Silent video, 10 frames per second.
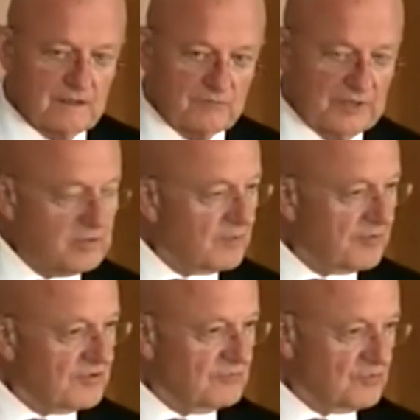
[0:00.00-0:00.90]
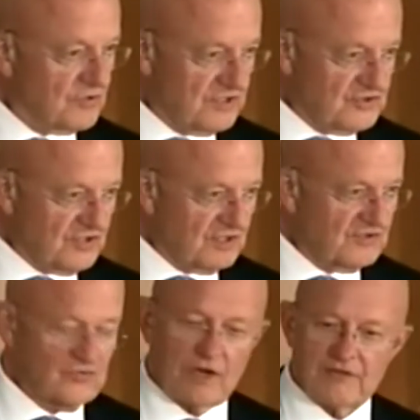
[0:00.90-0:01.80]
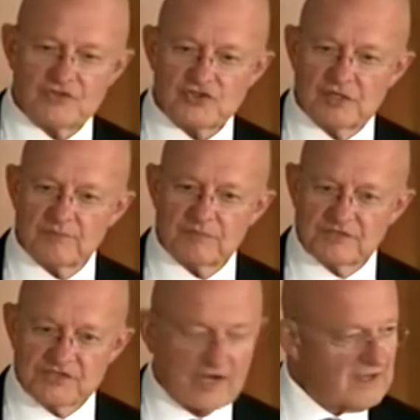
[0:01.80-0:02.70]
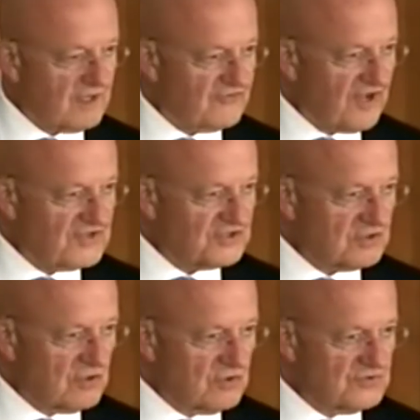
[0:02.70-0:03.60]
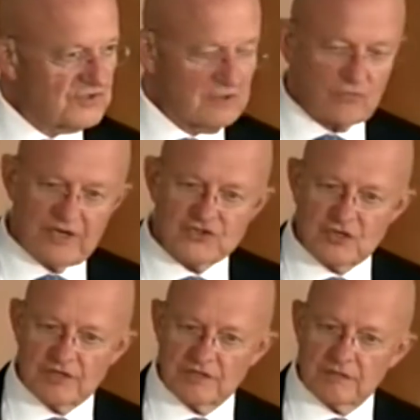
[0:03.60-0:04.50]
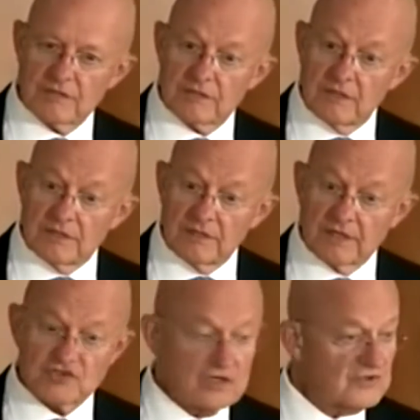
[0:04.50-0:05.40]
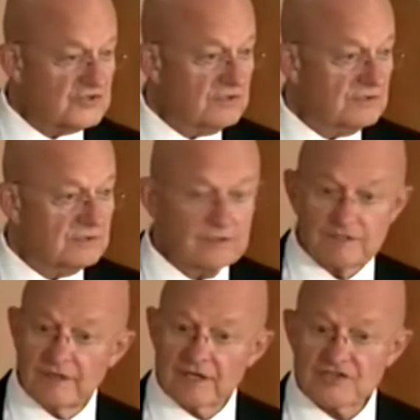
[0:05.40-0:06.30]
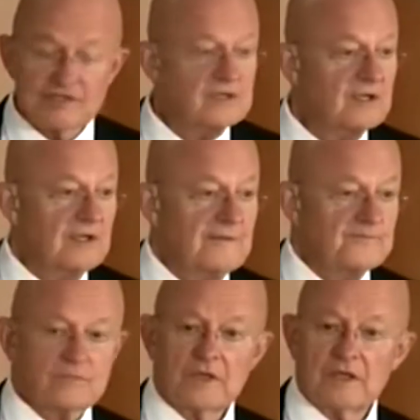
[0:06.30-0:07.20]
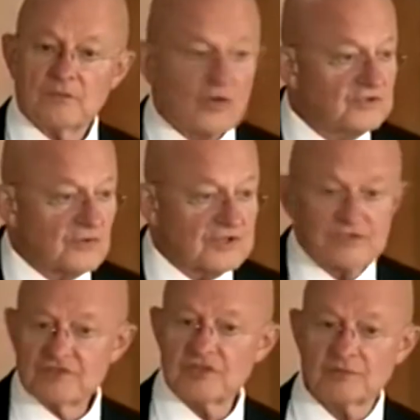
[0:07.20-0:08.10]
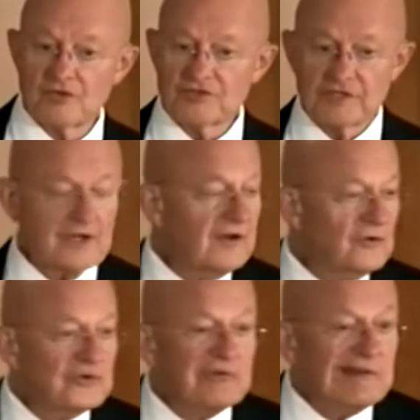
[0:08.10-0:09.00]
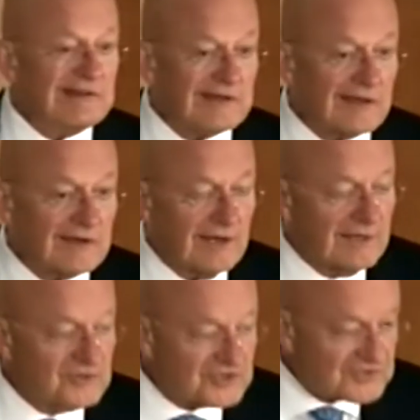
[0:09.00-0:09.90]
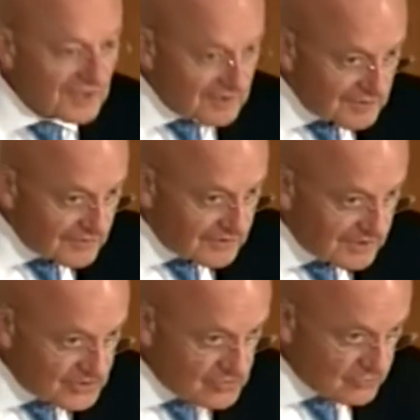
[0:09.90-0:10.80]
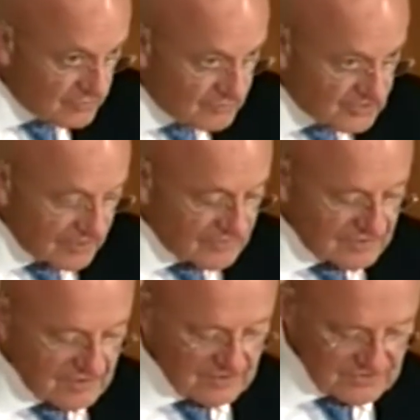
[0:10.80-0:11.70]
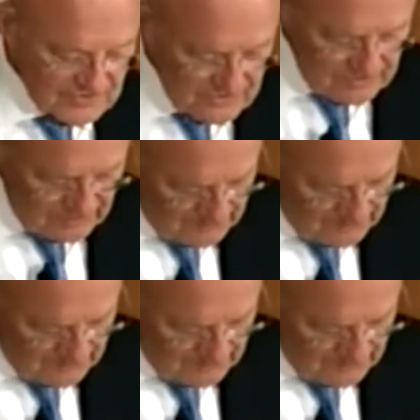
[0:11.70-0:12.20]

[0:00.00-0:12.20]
People up on the bridge get to drive the ship, decide how fast it goes. They arrange all the deck chairs on the decks and what direction the ship goes in. I don't do any of that. I'm just down here in the engine room shoveling intelligence coal.